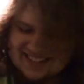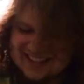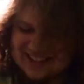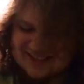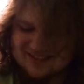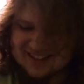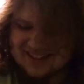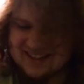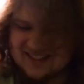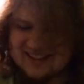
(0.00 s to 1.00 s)
This is really
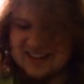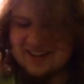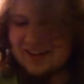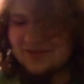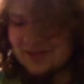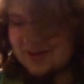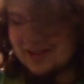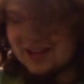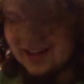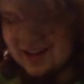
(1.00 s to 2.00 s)
gonna set it off,
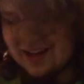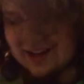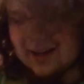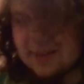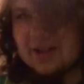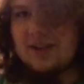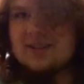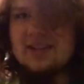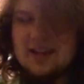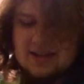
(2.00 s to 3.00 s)
folks. Okay, let me get all
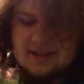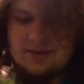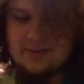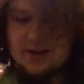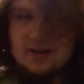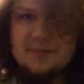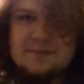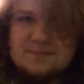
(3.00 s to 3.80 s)
these cans out of the way.